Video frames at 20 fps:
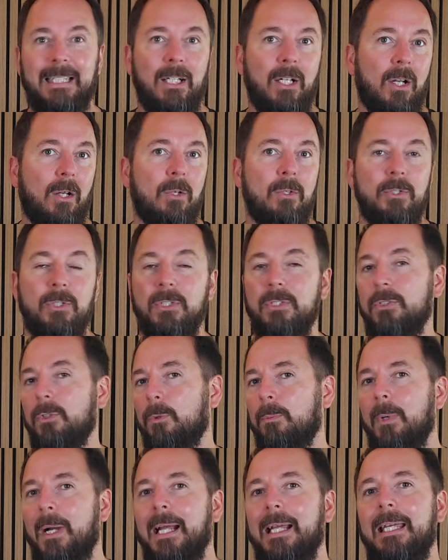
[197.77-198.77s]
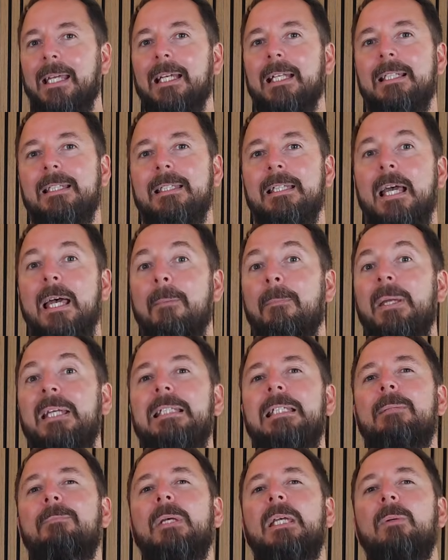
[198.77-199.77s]
enclosures, or brackets,
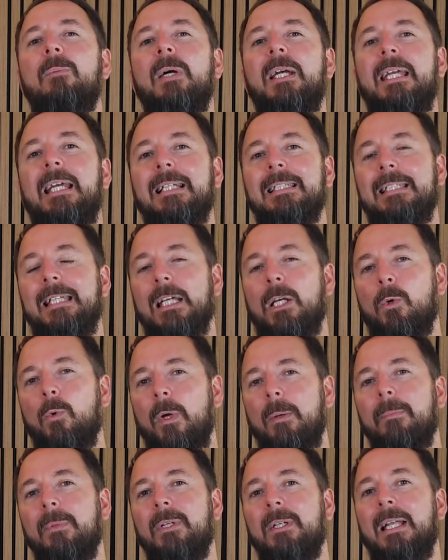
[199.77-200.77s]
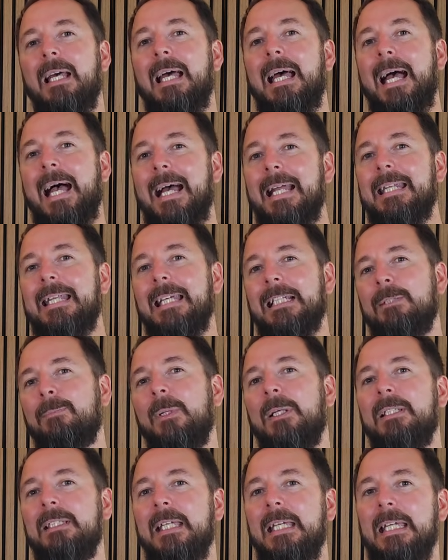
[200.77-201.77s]
PCBWay has the equipment and
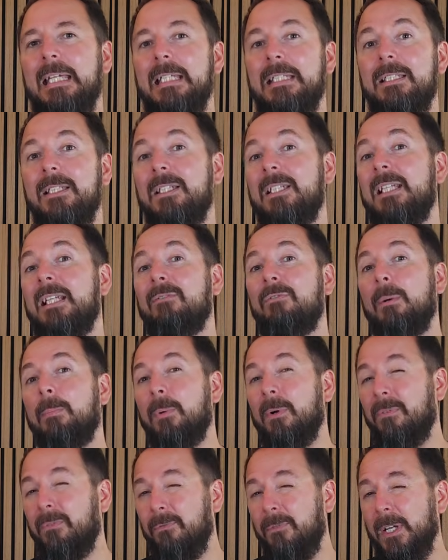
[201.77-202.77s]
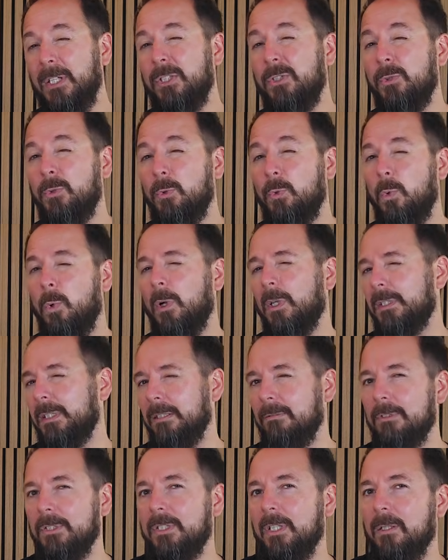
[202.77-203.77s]
expertise to deliver professional
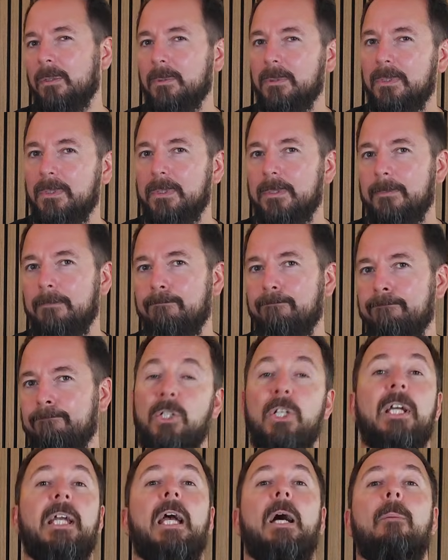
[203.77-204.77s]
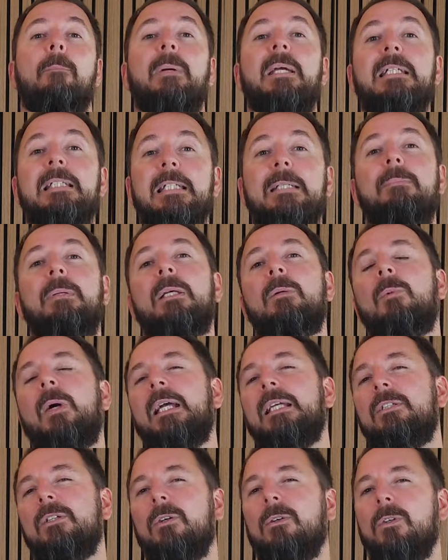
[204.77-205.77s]
quality results. Check out
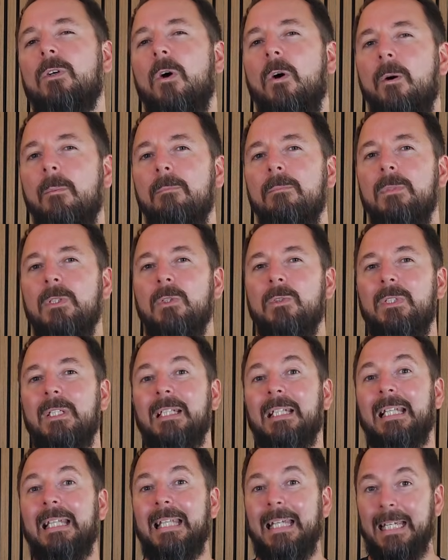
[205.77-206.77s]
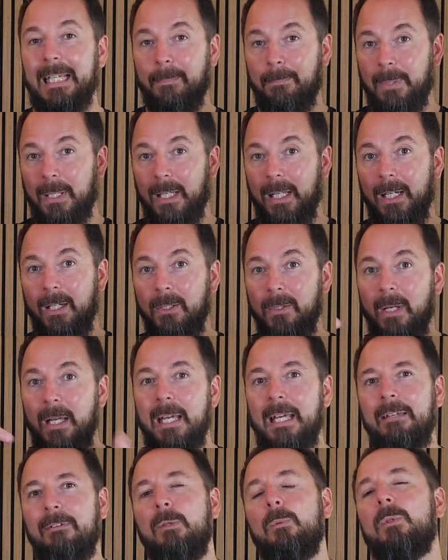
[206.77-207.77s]
PCBWay.com using the link below
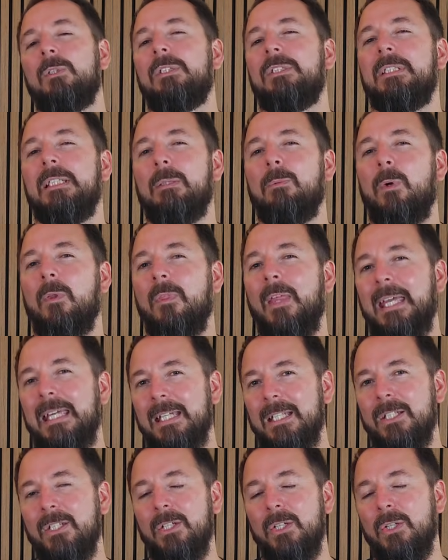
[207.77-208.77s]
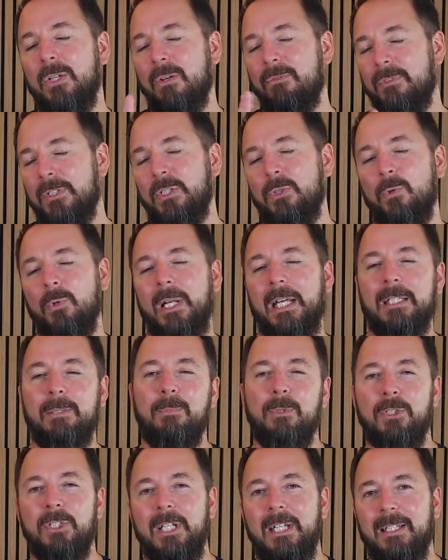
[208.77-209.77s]
if you want to see what they can do for your next
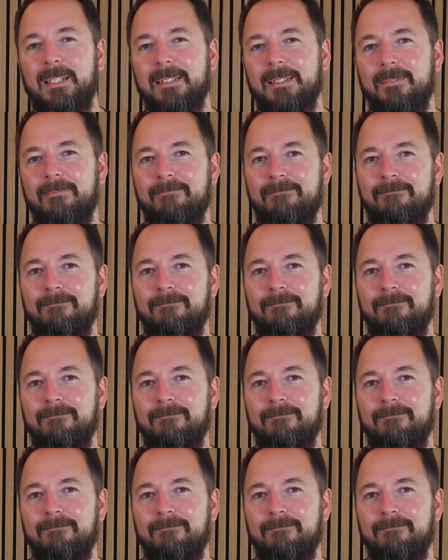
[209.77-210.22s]
project.